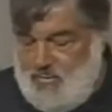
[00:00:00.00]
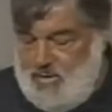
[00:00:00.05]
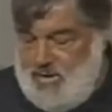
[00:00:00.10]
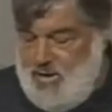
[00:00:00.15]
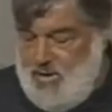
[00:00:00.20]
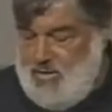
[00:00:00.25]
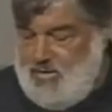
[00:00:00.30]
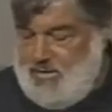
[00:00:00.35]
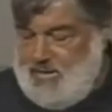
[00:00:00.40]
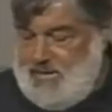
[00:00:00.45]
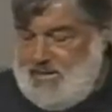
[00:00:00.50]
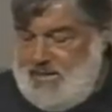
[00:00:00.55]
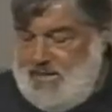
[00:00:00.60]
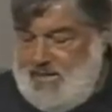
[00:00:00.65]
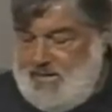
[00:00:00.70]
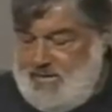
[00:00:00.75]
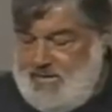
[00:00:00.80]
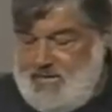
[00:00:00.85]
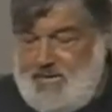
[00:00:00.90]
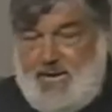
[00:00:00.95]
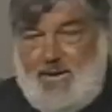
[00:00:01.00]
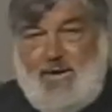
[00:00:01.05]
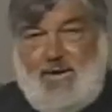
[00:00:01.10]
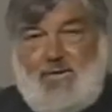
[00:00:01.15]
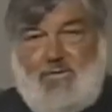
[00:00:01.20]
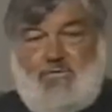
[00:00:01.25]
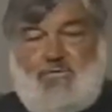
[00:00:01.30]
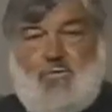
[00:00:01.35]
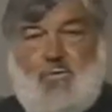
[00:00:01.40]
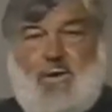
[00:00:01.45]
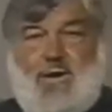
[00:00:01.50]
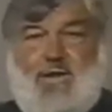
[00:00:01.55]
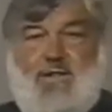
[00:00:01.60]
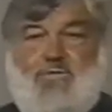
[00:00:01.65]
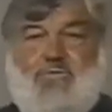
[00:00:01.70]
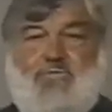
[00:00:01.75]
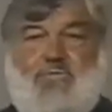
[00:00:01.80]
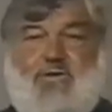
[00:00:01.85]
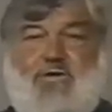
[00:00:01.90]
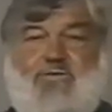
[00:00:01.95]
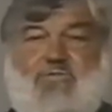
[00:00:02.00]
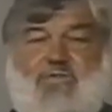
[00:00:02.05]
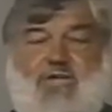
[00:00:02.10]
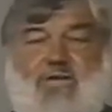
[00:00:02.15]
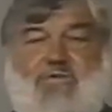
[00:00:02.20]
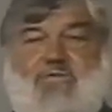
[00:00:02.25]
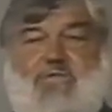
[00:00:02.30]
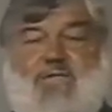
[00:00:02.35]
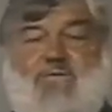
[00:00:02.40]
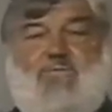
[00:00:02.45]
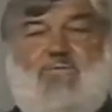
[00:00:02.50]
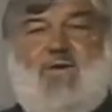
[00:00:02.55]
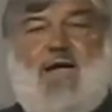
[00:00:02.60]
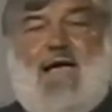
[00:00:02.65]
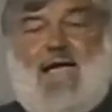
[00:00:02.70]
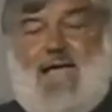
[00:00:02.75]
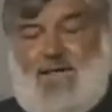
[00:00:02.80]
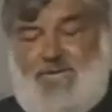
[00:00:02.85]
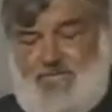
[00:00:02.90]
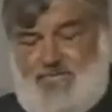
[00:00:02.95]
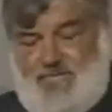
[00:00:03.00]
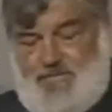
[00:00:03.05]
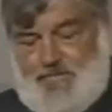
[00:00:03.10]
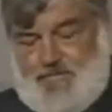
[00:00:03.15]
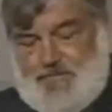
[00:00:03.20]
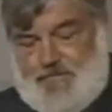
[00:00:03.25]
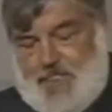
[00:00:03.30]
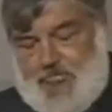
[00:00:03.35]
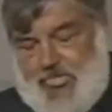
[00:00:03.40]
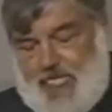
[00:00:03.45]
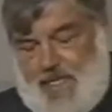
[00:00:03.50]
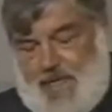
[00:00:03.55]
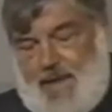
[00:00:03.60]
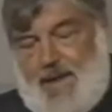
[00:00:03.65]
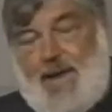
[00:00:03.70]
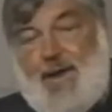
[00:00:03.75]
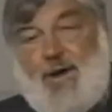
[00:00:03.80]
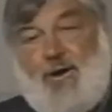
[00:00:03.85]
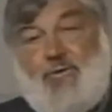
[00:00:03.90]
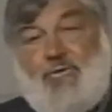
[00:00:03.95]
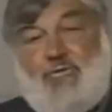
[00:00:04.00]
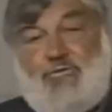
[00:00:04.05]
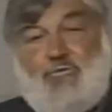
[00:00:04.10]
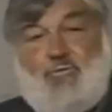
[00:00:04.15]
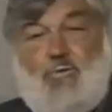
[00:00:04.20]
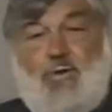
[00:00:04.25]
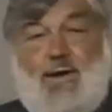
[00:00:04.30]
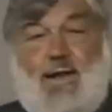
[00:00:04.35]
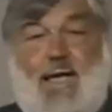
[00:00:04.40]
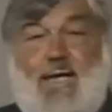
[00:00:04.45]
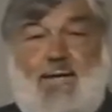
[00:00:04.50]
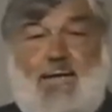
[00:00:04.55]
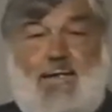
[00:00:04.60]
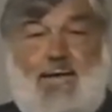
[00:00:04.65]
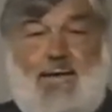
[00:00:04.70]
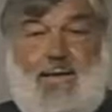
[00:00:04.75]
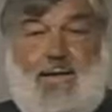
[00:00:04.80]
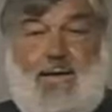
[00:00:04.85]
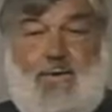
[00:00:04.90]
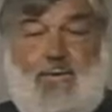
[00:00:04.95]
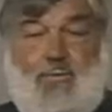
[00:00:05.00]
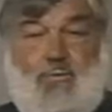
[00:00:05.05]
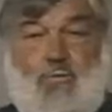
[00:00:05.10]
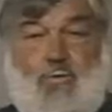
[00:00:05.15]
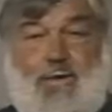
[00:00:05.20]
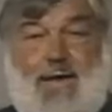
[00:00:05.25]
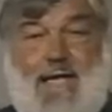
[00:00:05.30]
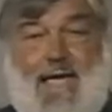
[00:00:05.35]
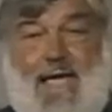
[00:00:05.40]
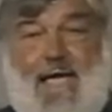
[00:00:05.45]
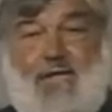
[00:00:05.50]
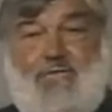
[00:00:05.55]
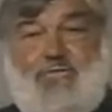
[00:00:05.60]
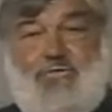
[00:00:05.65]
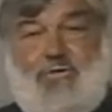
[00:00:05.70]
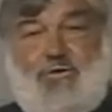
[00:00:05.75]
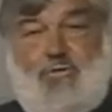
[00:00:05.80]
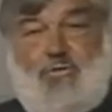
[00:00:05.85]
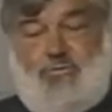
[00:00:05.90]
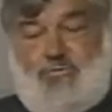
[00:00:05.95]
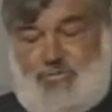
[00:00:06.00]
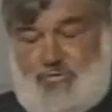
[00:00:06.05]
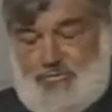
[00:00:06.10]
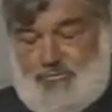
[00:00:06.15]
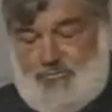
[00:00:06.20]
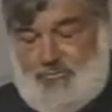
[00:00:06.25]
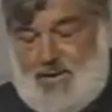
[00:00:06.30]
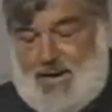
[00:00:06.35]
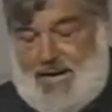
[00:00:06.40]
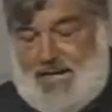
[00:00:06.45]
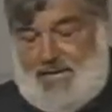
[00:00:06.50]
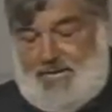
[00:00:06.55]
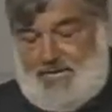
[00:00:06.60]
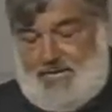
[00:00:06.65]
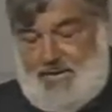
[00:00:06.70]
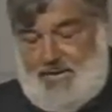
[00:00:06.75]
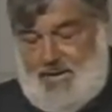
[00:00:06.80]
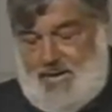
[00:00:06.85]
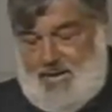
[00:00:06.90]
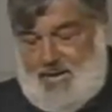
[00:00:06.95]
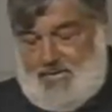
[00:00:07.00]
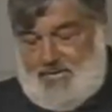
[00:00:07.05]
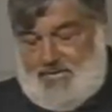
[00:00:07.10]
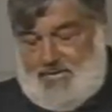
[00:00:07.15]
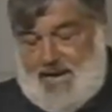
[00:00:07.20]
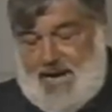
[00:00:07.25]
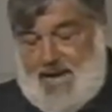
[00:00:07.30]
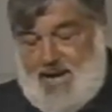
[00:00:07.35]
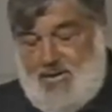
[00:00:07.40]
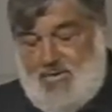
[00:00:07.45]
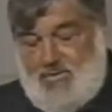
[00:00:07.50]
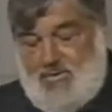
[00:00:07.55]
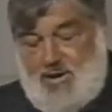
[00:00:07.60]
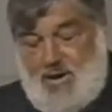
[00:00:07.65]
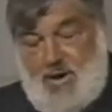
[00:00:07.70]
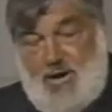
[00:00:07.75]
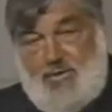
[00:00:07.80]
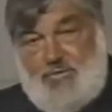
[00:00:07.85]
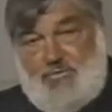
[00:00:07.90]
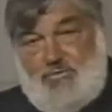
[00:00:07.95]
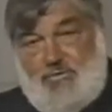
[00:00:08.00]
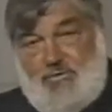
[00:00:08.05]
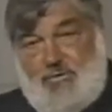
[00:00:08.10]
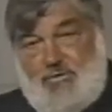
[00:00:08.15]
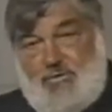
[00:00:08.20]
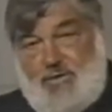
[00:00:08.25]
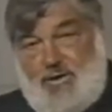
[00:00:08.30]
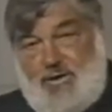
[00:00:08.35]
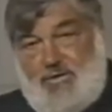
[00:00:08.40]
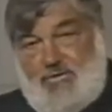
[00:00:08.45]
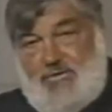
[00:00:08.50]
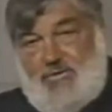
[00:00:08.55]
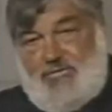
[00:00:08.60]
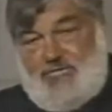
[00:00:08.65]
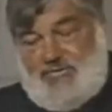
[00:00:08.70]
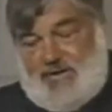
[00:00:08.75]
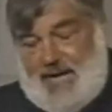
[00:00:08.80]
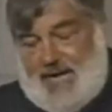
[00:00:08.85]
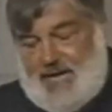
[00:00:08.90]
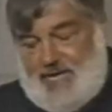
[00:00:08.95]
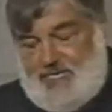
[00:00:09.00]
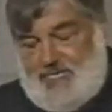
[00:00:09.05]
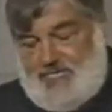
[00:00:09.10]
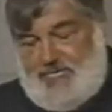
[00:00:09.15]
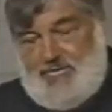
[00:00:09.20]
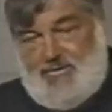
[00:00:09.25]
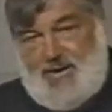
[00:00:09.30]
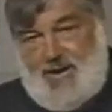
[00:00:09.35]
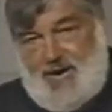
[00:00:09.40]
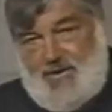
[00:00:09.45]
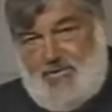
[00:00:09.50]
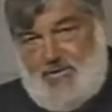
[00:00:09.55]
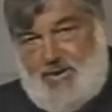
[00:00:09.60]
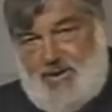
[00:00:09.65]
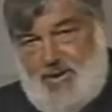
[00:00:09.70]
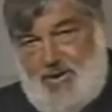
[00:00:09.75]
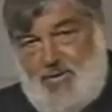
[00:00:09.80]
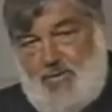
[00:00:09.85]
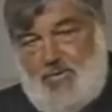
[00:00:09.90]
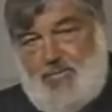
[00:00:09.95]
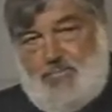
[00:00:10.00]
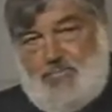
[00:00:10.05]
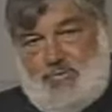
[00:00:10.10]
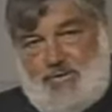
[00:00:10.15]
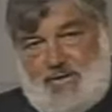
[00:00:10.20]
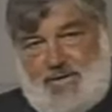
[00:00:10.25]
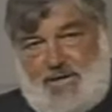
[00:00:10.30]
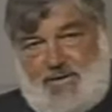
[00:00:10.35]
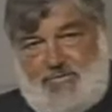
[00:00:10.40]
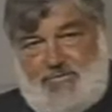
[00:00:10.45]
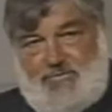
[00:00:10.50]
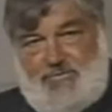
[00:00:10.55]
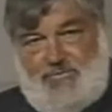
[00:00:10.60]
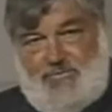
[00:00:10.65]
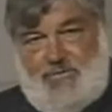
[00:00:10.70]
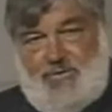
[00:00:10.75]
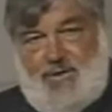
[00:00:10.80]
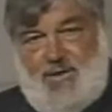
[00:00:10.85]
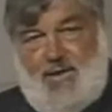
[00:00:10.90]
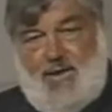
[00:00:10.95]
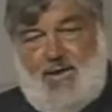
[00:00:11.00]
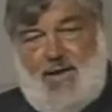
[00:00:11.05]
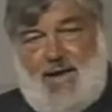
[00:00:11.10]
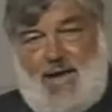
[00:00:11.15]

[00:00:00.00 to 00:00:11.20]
when we only needed 2,365? Here is what I would ask you to write down under the second scenario, please.